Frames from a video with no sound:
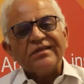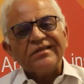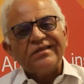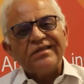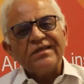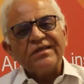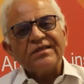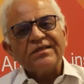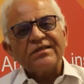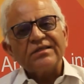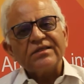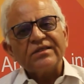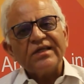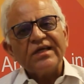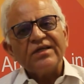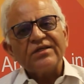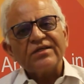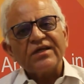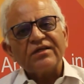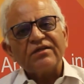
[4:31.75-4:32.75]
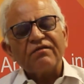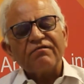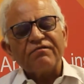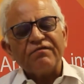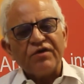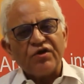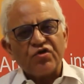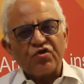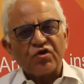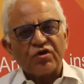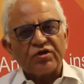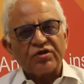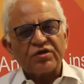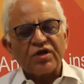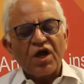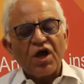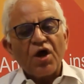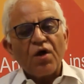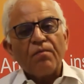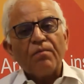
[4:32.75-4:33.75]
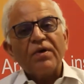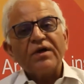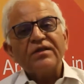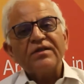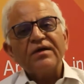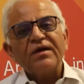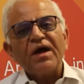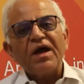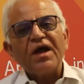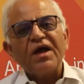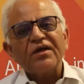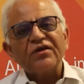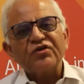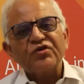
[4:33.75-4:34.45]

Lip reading: These are the features, but the